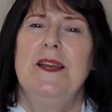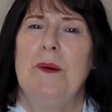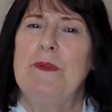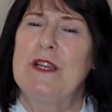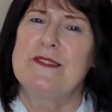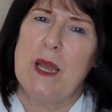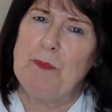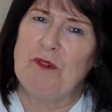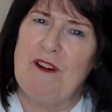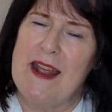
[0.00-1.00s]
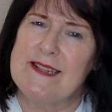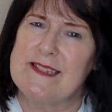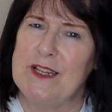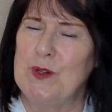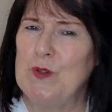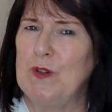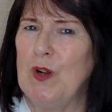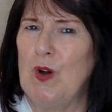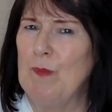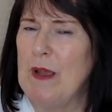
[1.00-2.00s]
And because I press an awful
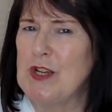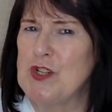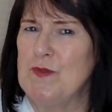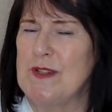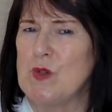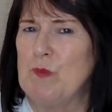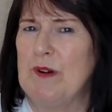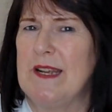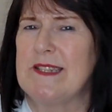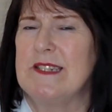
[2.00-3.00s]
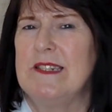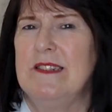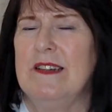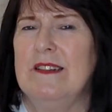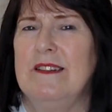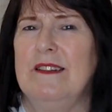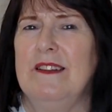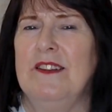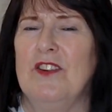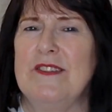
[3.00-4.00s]
lot and make sure it's all pressed and
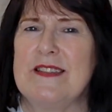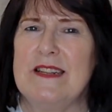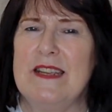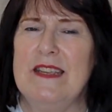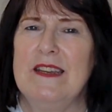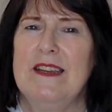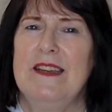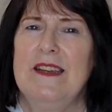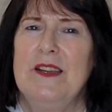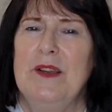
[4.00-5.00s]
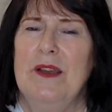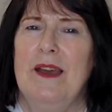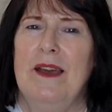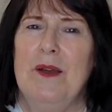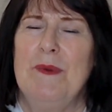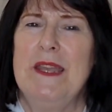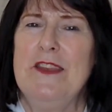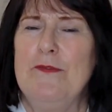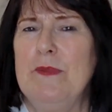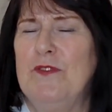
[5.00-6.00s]
nicely
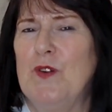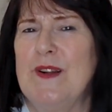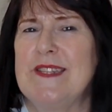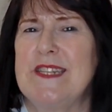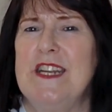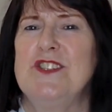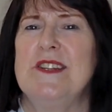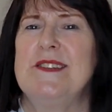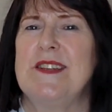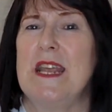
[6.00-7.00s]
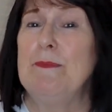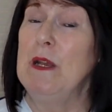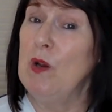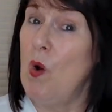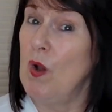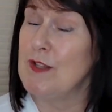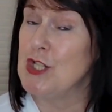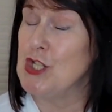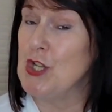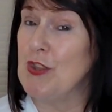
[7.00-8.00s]
even before I stitch, it did take me longer
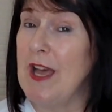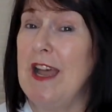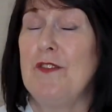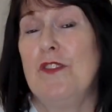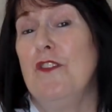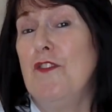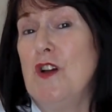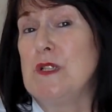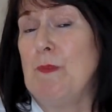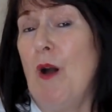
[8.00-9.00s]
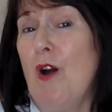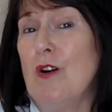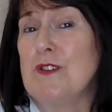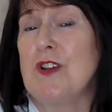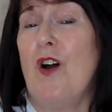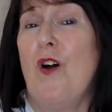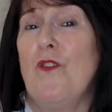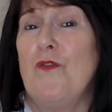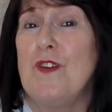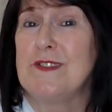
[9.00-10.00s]
to do that than the first part of
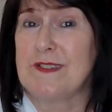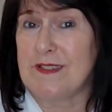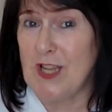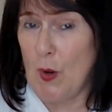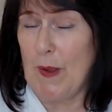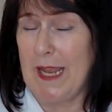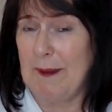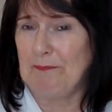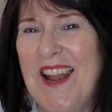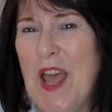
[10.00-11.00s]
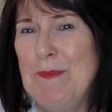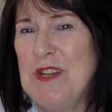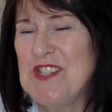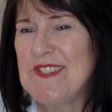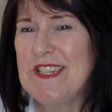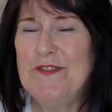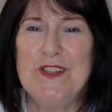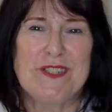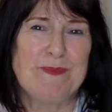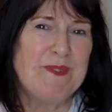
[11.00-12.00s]
this sewing. Let me just give you
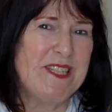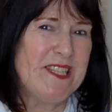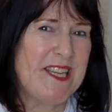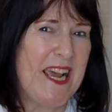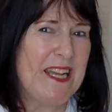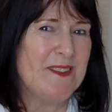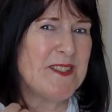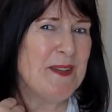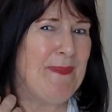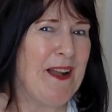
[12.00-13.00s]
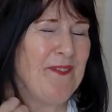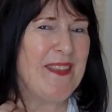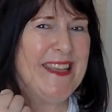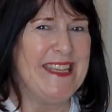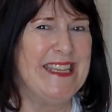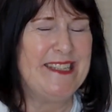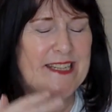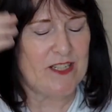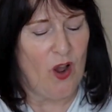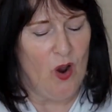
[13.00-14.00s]
some details about the
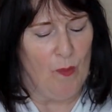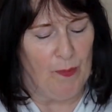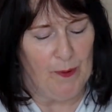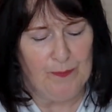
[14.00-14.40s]
Edie top.